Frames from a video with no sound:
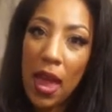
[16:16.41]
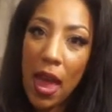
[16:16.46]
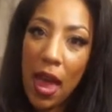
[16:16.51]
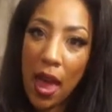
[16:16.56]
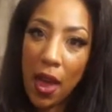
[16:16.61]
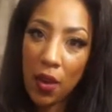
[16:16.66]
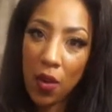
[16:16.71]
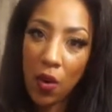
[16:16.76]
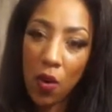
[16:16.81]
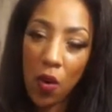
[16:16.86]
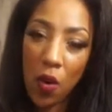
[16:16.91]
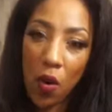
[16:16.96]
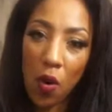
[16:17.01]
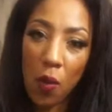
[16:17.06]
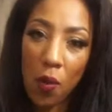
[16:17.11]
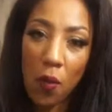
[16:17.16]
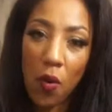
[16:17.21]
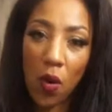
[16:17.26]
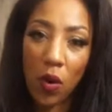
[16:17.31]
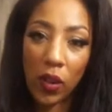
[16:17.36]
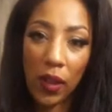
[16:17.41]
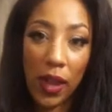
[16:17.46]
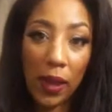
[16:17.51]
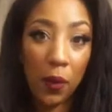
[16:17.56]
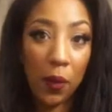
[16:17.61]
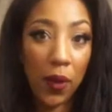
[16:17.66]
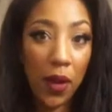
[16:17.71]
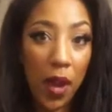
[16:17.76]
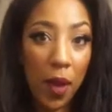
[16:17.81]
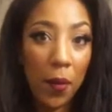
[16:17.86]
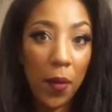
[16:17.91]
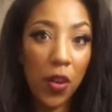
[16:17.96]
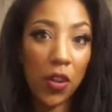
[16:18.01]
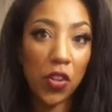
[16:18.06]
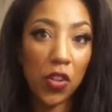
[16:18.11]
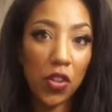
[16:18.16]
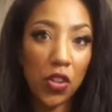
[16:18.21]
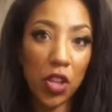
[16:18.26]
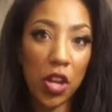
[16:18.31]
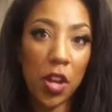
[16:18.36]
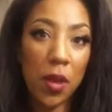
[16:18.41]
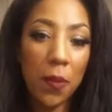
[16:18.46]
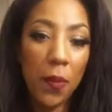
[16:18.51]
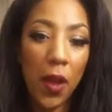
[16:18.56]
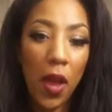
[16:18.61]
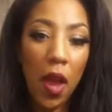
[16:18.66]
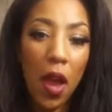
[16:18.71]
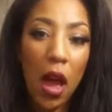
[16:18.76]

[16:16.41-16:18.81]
at home, or like when I'm on a ship,